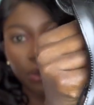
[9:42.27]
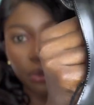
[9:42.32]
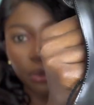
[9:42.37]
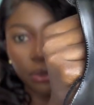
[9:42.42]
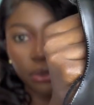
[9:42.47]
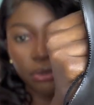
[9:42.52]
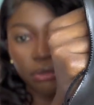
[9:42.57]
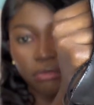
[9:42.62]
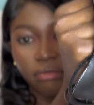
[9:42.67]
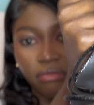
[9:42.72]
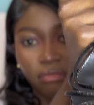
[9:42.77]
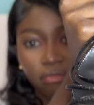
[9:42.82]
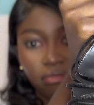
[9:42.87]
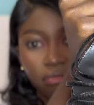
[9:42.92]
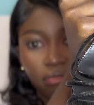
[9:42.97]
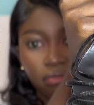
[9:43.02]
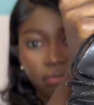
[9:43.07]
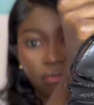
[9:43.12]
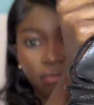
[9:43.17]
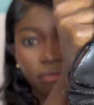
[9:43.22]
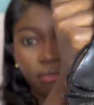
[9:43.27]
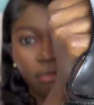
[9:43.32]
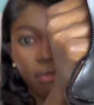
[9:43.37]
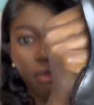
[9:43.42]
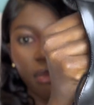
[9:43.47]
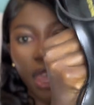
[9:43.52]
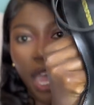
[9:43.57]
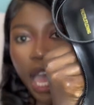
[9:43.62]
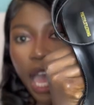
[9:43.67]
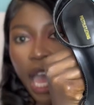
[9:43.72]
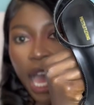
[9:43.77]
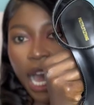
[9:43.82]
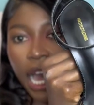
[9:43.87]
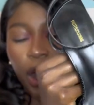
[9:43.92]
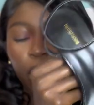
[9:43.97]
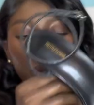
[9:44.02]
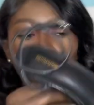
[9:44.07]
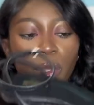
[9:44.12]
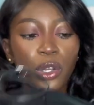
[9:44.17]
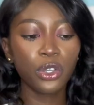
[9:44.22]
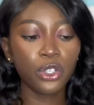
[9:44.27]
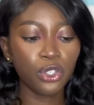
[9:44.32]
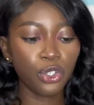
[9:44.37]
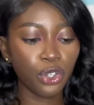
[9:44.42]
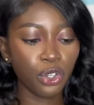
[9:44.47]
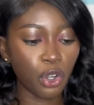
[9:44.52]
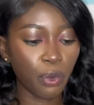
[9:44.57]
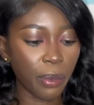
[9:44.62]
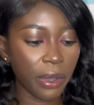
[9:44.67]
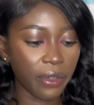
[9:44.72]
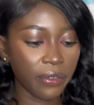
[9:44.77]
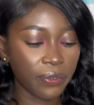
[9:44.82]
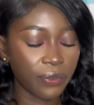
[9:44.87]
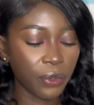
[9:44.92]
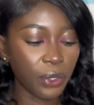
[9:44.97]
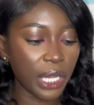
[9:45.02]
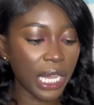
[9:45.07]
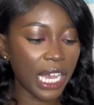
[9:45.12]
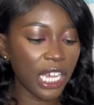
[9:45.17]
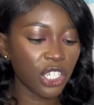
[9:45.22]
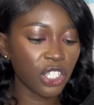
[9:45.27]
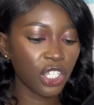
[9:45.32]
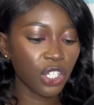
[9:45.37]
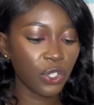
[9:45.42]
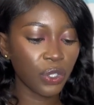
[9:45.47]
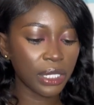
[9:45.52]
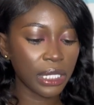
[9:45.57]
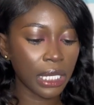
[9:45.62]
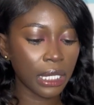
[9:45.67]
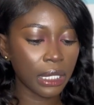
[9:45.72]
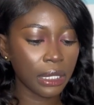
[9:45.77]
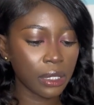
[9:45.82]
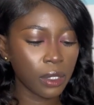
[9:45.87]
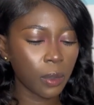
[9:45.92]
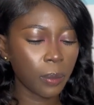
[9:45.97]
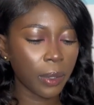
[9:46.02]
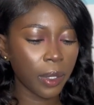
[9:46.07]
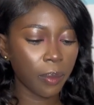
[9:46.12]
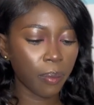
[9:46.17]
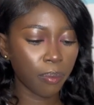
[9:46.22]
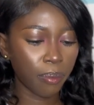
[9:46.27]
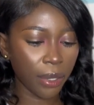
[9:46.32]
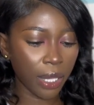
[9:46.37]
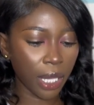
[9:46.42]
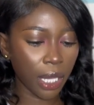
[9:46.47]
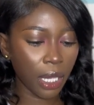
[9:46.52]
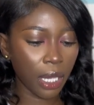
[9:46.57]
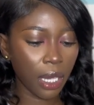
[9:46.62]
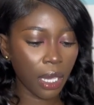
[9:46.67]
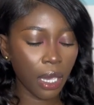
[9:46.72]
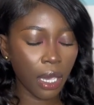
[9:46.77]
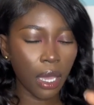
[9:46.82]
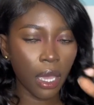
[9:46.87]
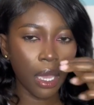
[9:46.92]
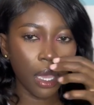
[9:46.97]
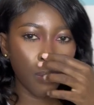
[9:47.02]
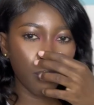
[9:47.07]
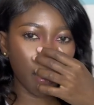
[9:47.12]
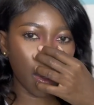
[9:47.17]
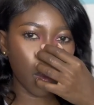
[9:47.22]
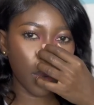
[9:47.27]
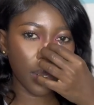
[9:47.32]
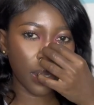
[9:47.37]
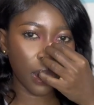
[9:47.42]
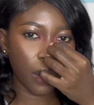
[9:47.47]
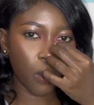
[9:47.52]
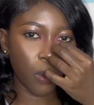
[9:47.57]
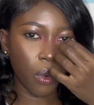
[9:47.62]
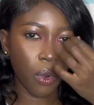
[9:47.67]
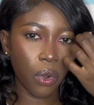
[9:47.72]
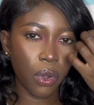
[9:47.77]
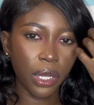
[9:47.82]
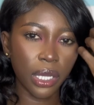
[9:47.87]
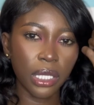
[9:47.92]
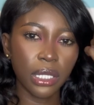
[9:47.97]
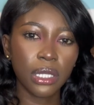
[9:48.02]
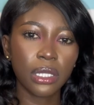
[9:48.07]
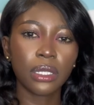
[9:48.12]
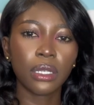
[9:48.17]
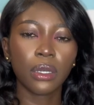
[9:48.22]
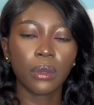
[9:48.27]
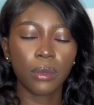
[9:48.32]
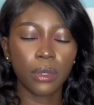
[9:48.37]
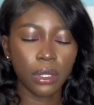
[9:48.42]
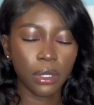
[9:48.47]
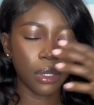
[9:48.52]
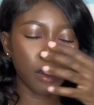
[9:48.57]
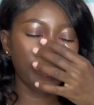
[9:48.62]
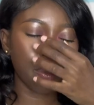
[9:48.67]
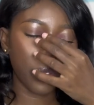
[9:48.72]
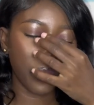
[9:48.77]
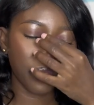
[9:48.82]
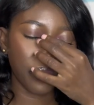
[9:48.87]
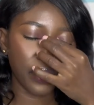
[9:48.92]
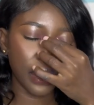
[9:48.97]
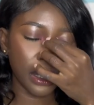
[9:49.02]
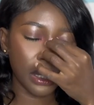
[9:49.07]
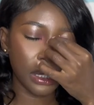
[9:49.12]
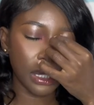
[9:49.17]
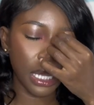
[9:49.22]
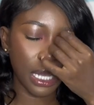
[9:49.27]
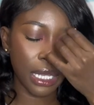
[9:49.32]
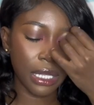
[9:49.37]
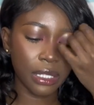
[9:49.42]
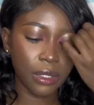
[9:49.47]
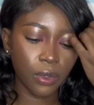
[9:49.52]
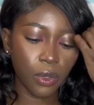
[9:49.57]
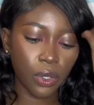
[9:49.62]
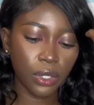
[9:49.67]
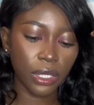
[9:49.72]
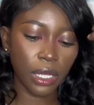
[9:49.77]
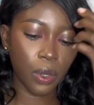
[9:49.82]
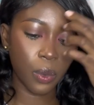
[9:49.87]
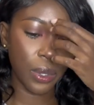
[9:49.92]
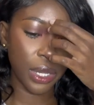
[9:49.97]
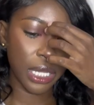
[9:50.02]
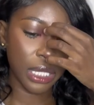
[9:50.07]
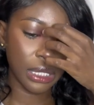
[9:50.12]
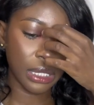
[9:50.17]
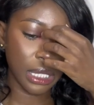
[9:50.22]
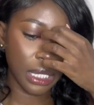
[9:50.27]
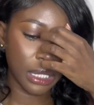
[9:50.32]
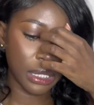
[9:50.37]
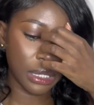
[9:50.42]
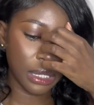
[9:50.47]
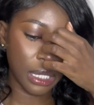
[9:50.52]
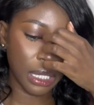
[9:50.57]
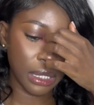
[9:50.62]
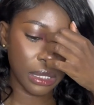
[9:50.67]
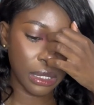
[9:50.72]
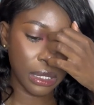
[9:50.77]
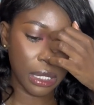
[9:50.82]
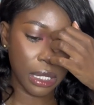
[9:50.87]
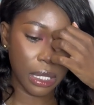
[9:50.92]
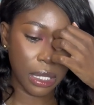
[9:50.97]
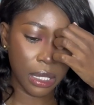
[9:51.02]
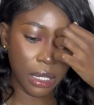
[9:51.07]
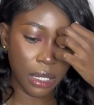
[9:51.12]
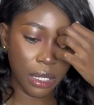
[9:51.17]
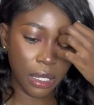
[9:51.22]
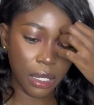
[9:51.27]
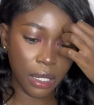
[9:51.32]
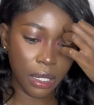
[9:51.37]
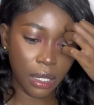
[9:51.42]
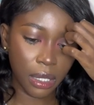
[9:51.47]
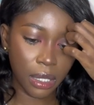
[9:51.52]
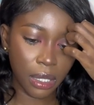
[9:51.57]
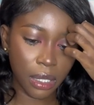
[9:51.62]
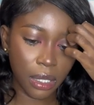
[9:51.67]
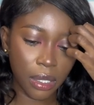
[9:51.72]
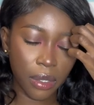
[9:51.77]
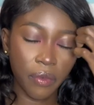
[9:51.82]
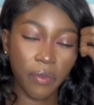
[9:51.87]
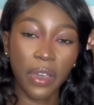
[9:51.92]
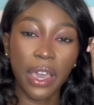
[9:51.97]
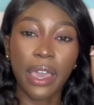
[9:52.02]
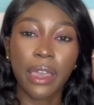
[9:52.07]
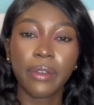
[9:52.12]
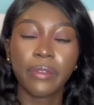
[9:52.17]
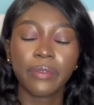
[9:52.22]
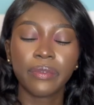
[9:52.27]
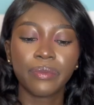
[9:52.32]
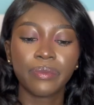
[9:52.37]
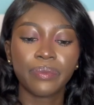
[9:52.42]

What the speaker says: know. I hope it looks good on my foot. It actually looks a little bit big. But when I wore it, it was the perfect size. Because I wear a size 35.